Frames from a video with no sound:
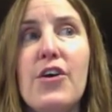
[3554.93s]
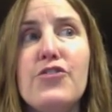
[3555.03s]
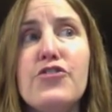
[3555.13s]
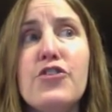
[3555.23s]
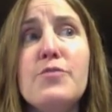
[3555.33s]

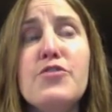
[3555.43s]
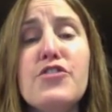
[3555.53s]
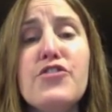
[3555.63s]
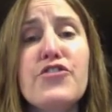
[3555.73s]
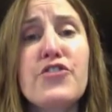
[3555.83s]
terms you're
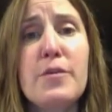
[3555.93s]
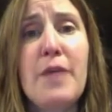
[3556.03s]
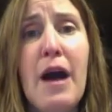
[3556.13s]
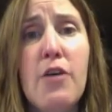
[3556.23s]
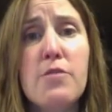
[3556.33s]
concerned
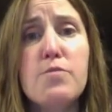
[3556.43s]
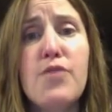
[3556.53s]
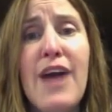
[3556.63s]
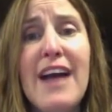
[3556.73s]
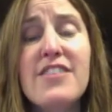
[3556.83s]
about,
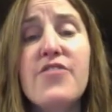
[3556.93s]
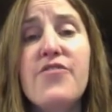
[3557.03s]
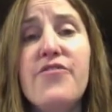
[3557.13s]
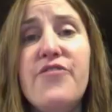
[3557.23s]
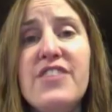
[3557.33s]
practice
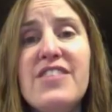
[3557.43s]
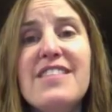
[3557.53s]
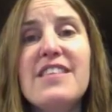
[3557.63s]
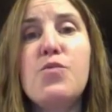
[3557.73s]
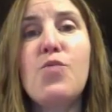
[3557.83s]

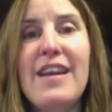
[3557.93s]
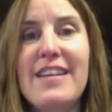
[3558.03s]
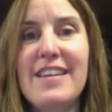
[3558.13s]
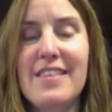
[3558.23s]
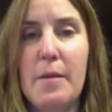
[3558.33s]
physically
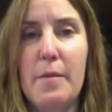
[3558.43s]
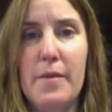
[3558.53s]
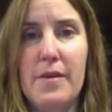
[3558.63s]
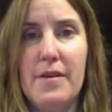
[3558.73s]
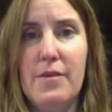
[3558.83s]
writing them,
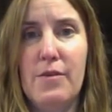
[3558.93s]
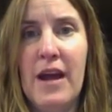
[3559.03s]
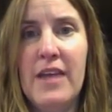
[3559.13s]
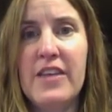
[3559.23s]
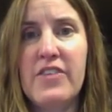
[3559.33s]

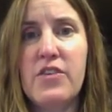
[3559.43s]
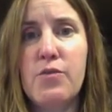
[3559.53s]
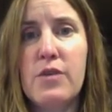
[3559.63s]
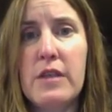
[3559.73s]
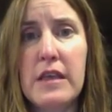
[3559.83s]
right? That's going to
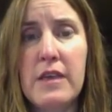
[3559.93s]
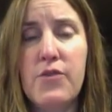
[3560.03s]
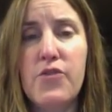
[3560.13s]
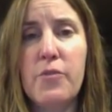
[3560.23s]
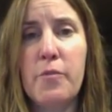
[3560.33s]
really give you
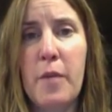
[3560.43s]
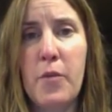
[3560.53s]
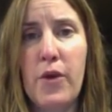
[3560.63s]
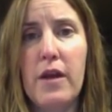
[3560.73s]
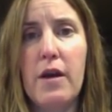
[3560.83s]
some
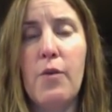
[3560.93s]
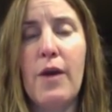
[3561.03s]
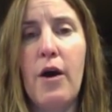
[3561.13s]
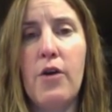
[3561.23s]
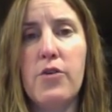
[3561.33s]
memory
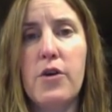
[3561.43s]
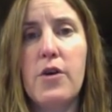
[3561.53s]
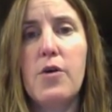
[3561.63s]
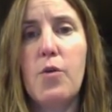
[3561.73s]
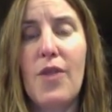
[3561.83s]
around
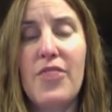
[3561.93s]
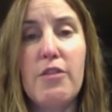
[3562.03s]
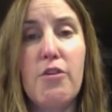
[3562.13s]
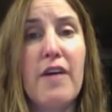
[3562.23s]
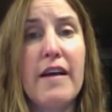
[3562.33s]
what they
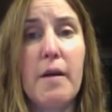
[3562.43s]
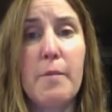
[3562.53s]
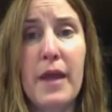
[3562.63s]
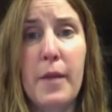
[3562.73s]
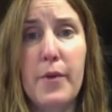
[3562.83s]
look like on
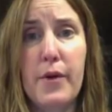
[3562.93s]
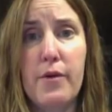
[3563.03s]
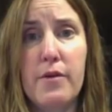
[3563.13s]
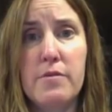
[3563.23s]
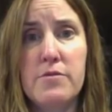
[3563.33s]
paper,
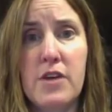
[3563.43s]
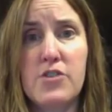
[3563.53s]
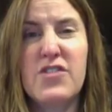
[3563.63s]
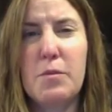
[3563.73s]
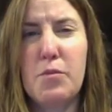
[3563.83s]
not
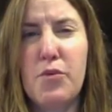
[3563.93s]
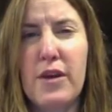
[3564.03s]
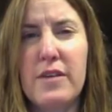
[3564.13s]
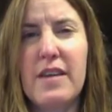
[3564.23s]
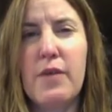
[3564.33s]
just in
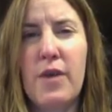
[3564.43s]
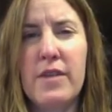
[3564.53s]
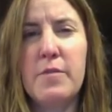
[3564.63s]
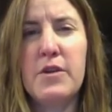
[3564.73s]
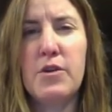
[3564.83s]
print. Like write
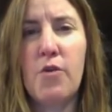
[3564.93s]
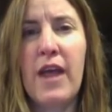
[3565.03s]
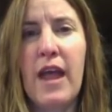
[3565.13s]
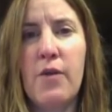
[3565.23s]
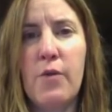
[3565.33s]
them in your own
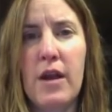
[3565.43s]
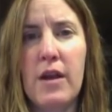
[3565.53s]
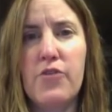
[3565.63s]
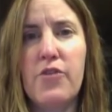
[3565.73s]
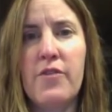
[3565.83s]
handwriting
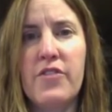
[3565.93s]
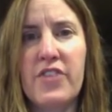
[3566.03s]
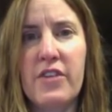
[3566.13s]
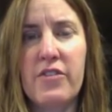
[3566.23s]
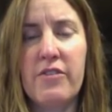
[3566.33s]
so you have a
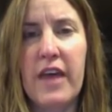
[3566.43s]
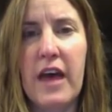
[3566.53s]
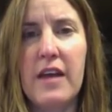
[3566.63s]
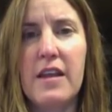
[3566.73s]
sense of that.